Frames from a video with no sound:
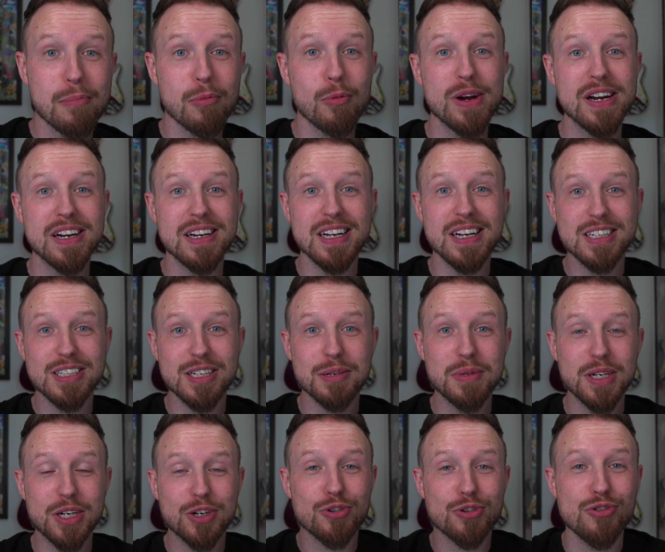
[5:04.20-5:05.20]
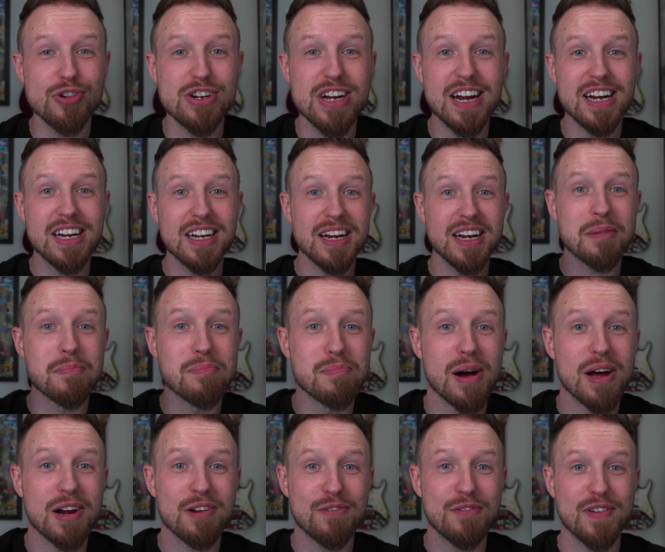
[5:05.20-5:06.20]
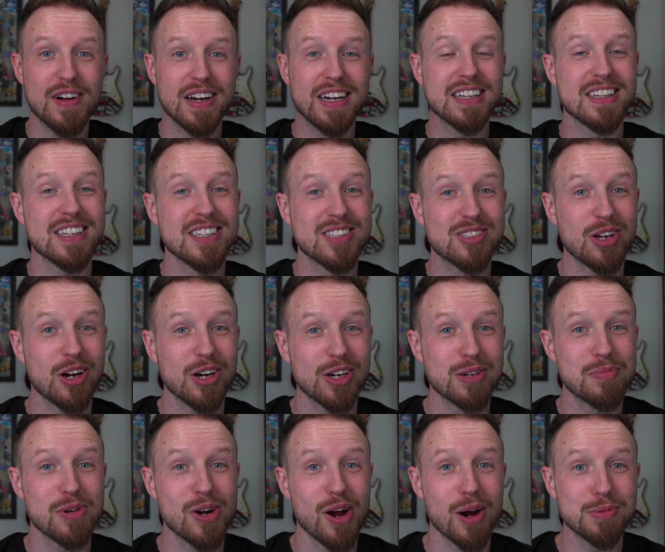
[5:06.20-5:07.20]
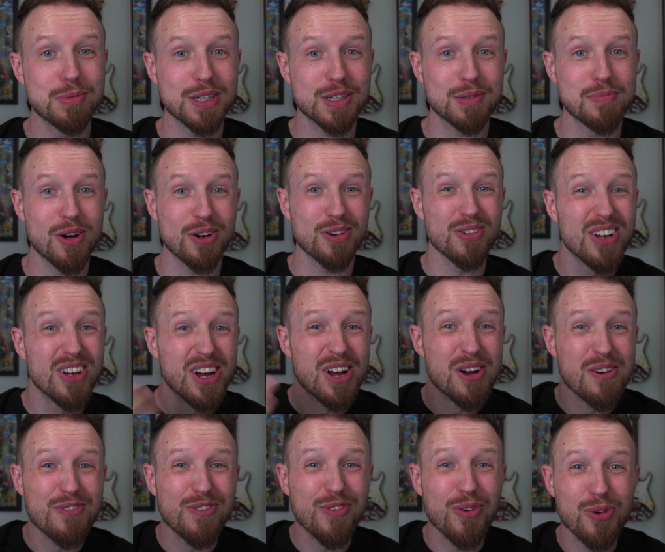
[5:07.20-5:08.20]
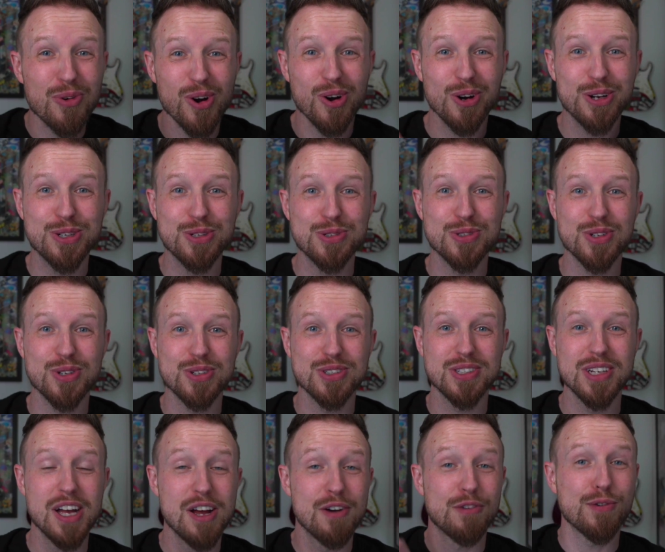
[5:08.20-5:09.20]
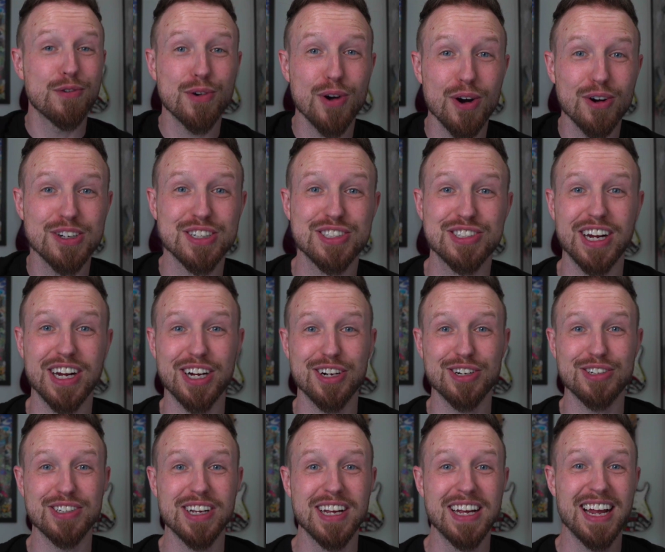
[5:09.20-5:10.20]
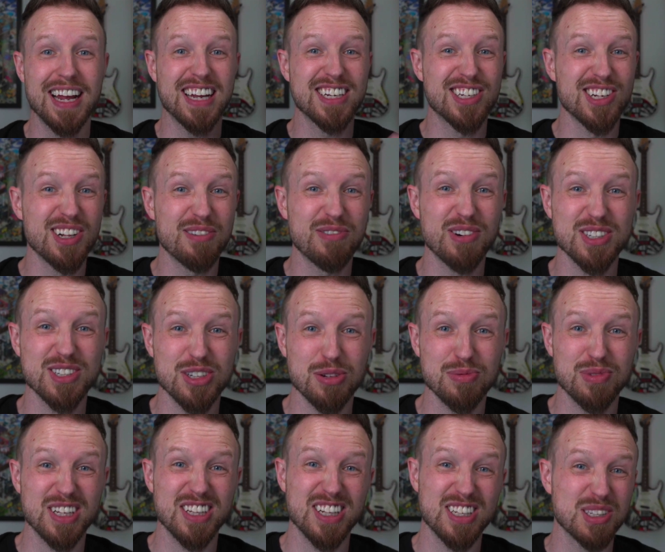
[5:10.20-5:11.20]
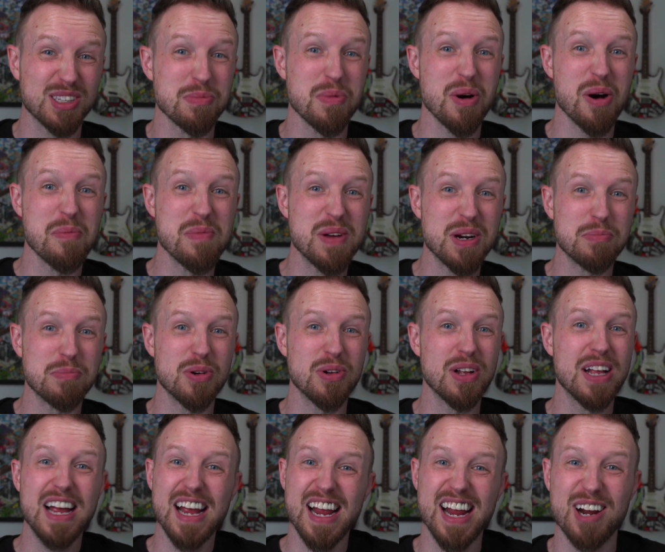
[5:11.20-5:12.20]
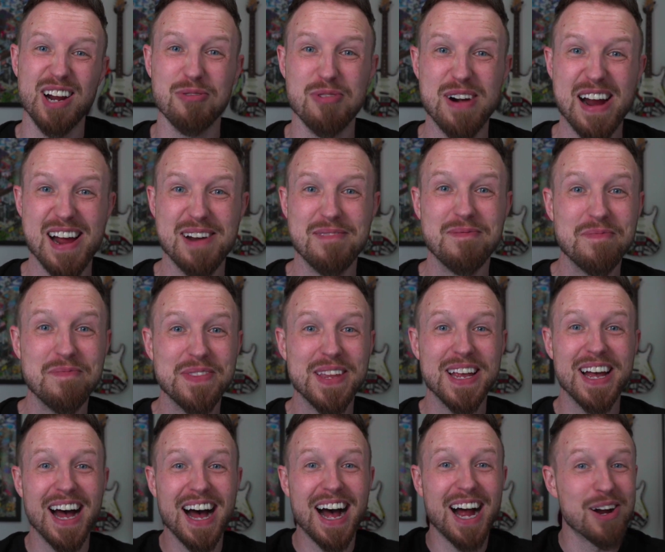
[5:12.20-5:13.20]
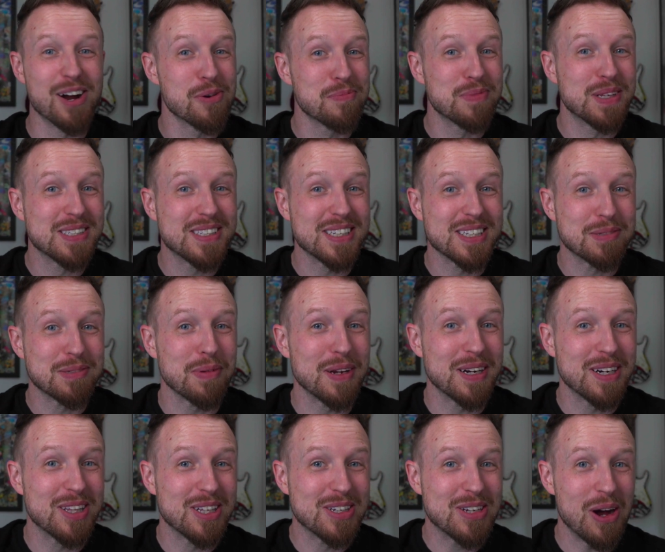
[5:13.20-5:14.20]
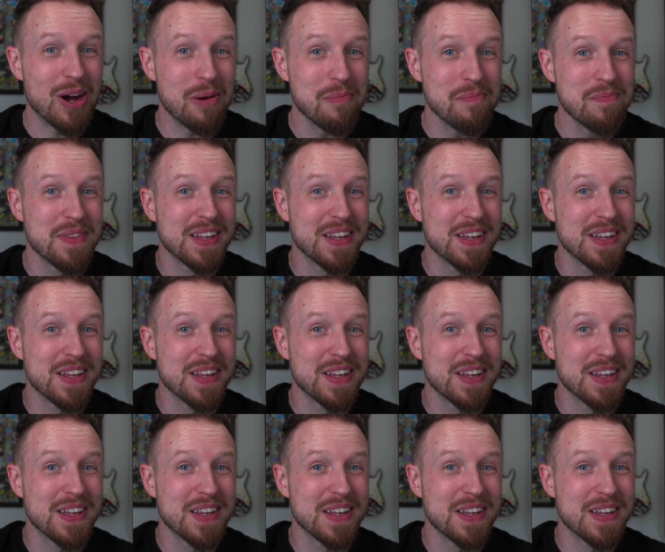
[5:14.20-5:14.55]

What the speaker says: We need to be creating and modifying this document object model for our users, for our designers, and delivering something that's small, minimal, and rad. I hope this explained the DOM.